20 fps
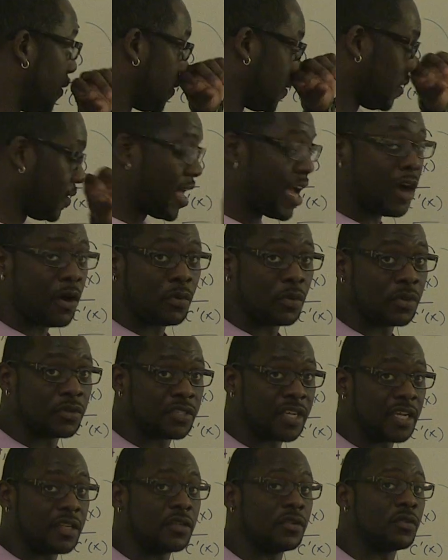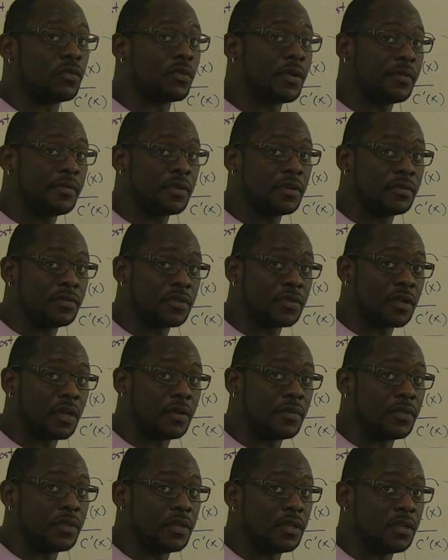so now we'll take the derivatives
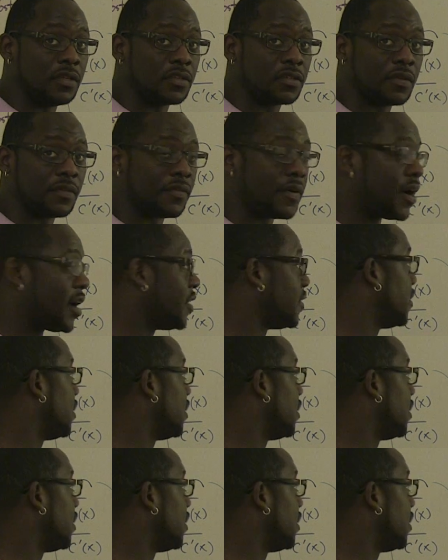of these to find